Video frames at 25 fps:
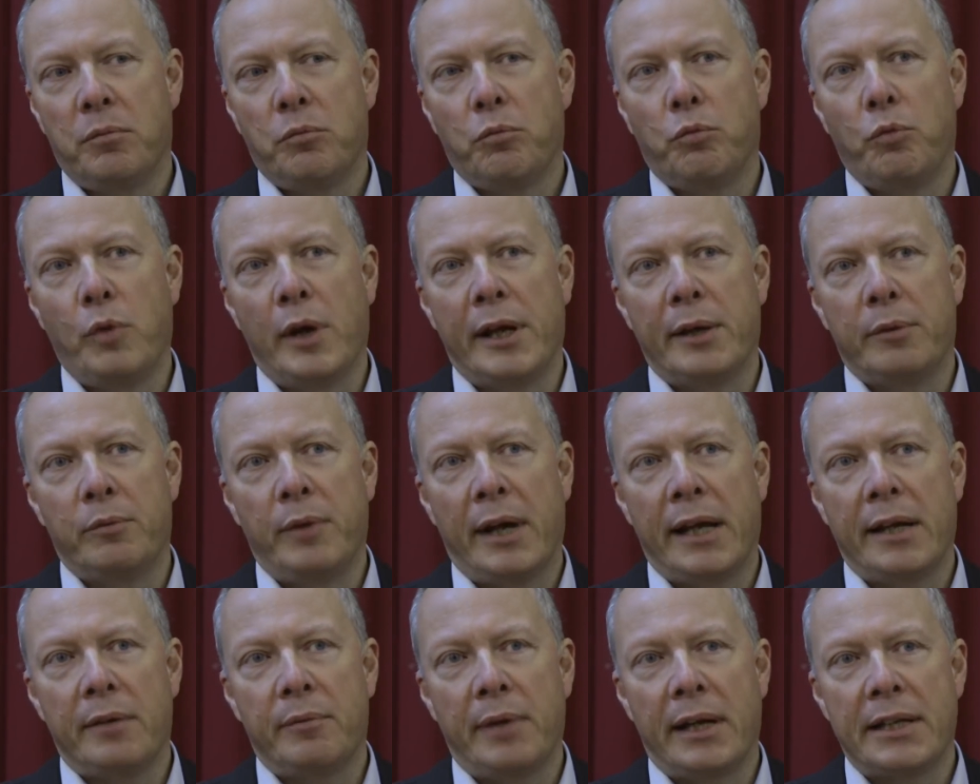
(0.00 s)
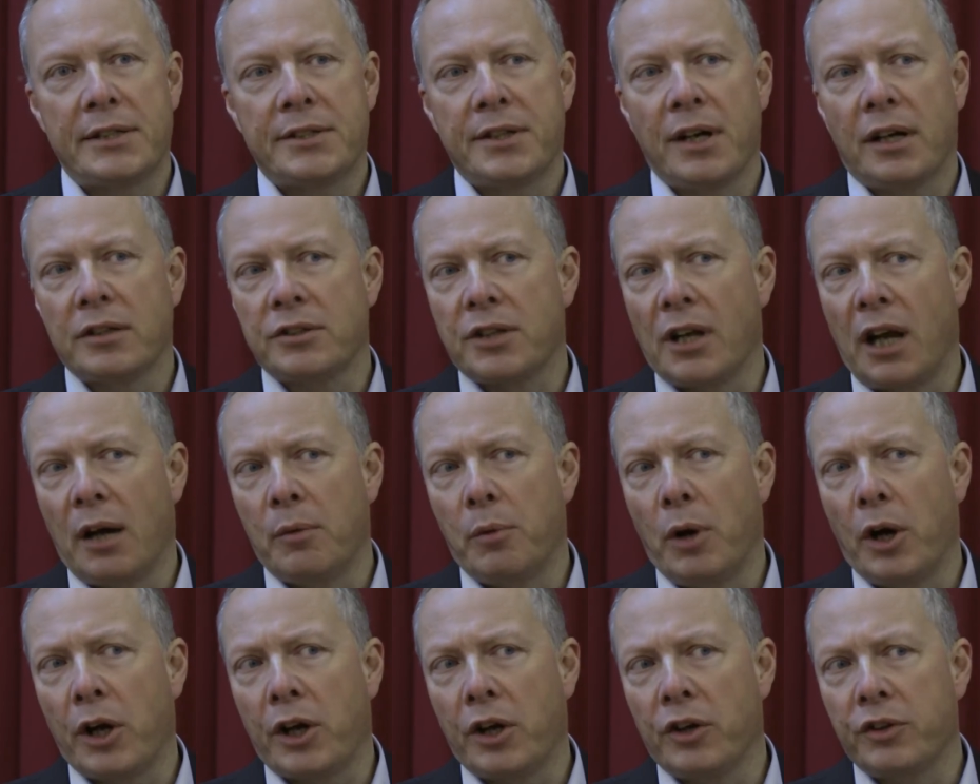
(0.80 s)
We started our
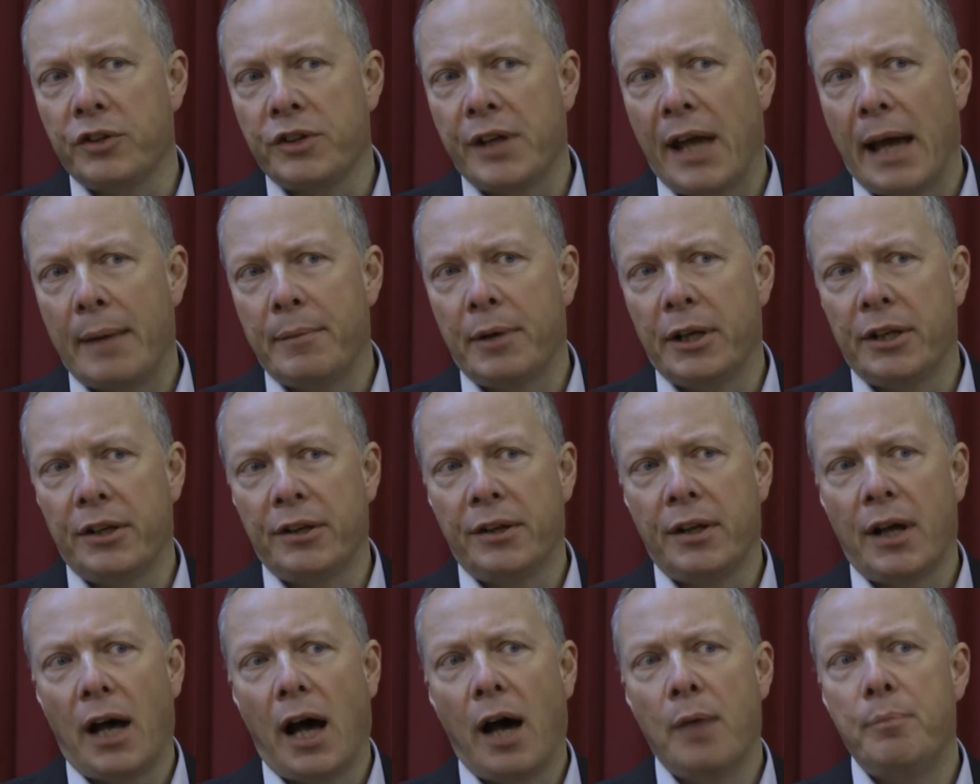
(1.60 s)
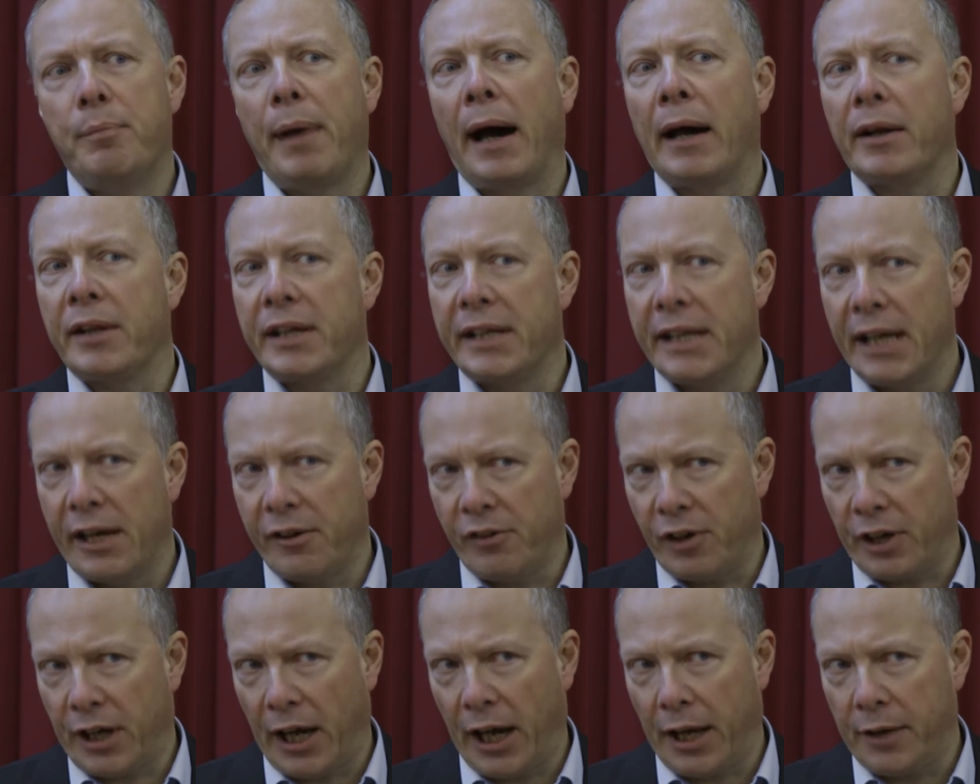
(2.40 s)
work on Yemen about a
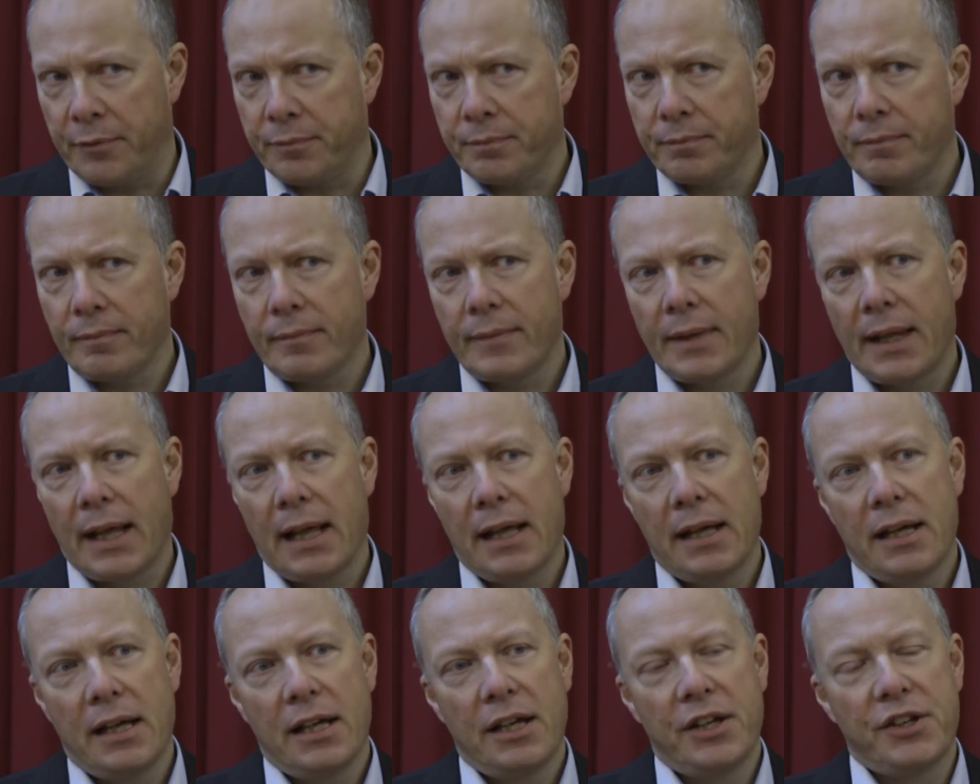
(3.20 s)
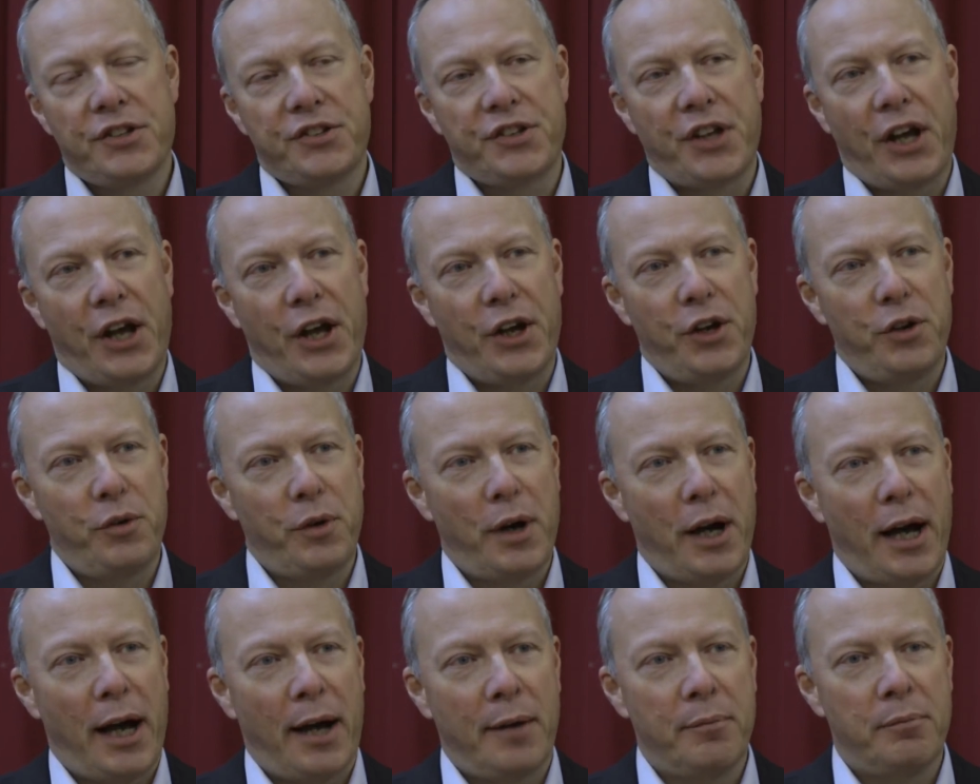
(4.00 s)
year ago. So
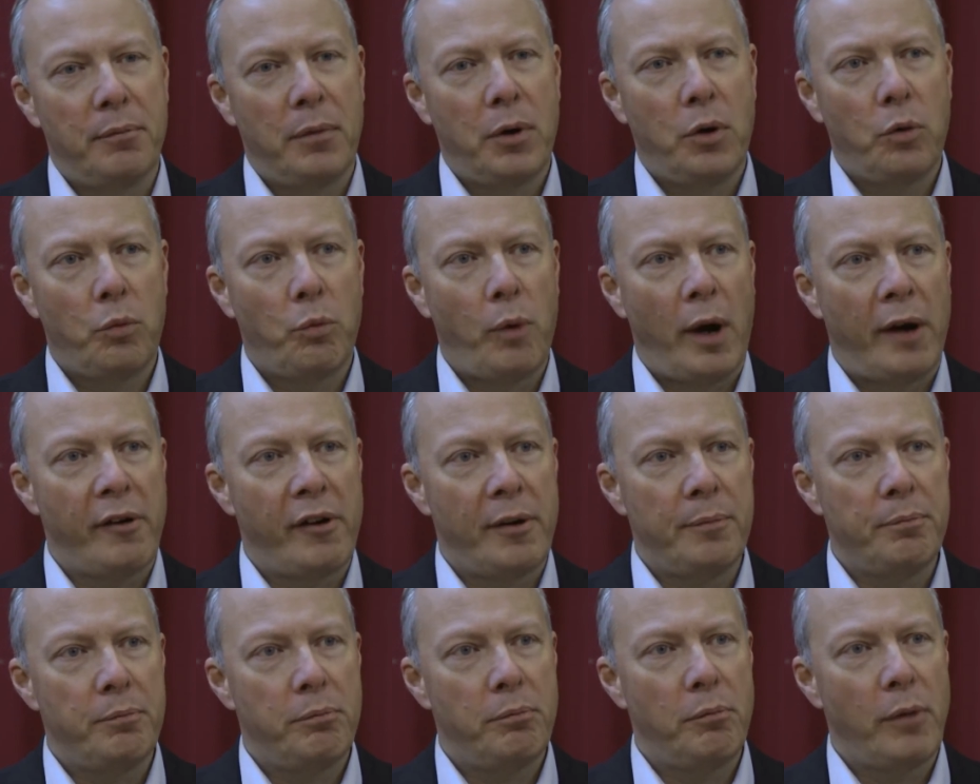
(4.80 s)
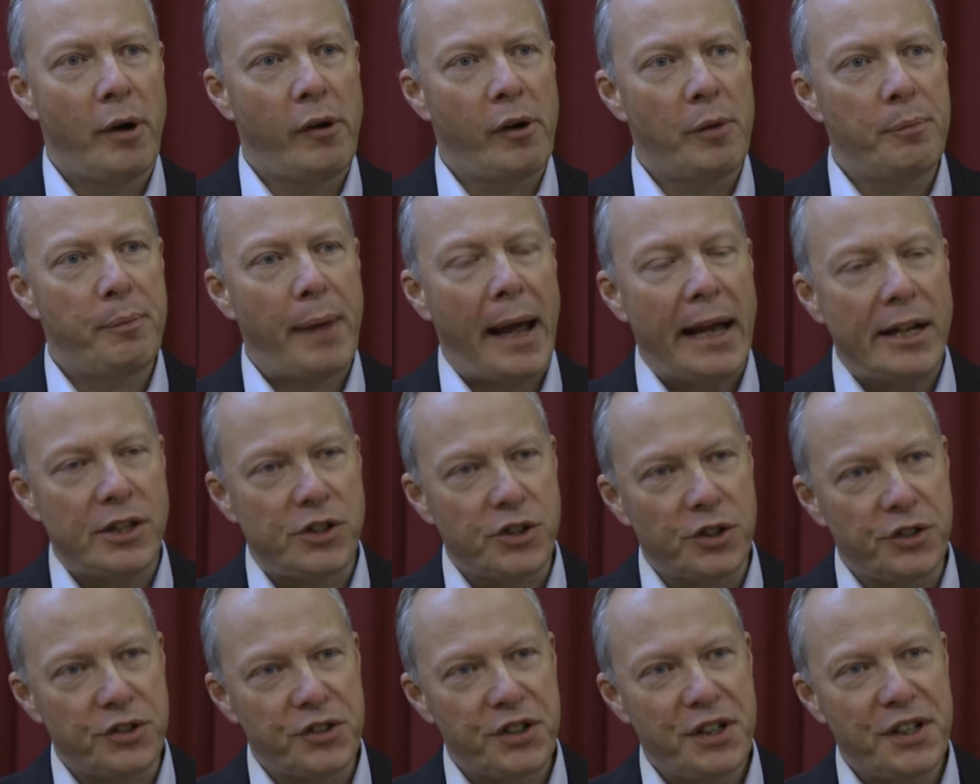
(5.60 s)
we're
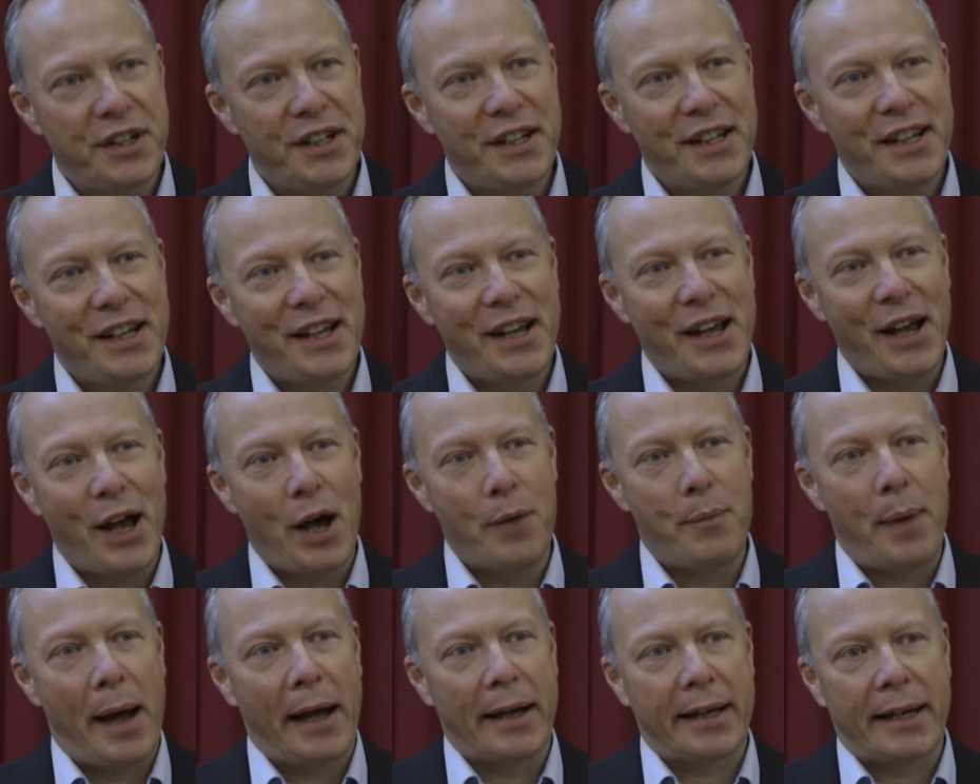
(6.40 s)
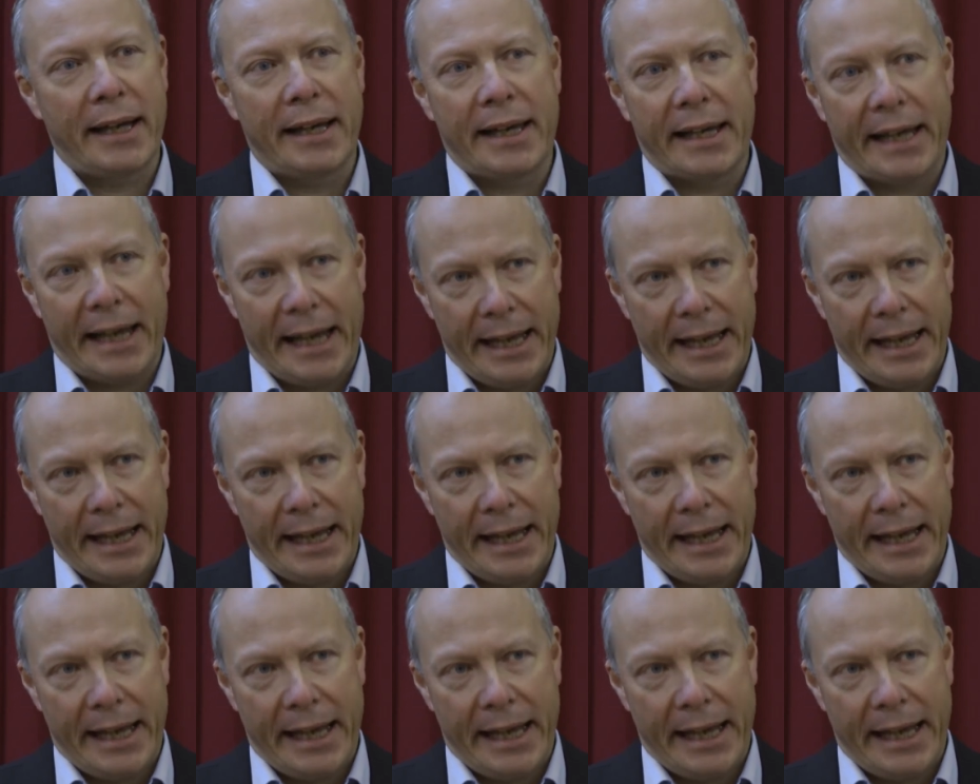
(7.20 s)
impatient about getting